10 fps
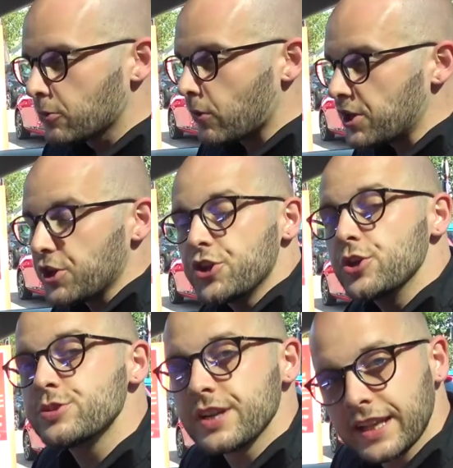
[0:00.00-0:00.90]
When you're
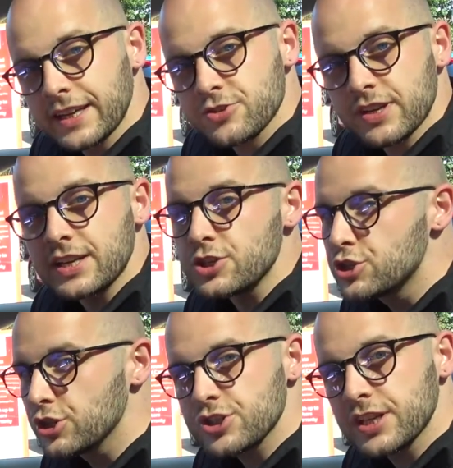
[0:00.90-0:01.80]
using electric in
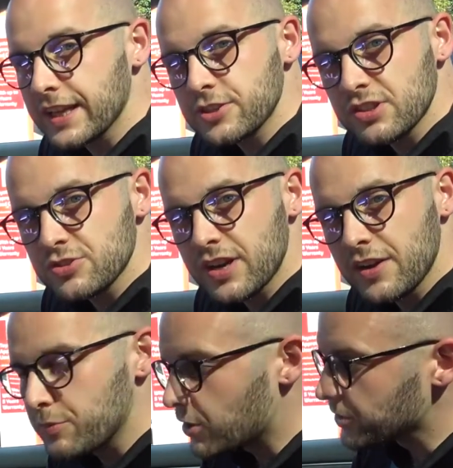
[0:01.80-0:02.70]
just electric
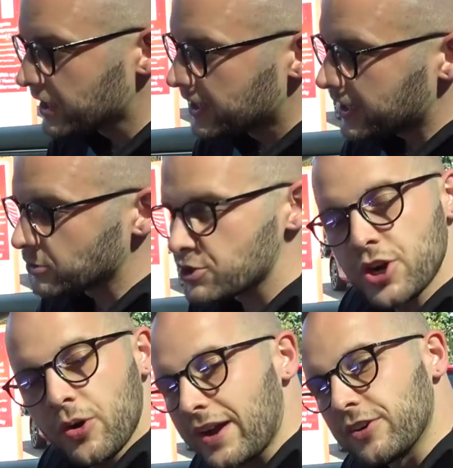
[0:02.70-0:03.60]
drive mode, it'll
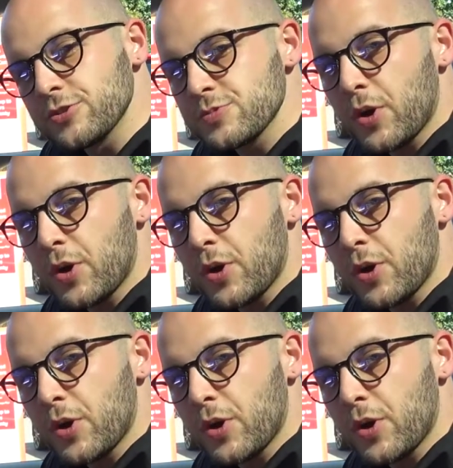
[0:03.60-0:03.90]
show arrows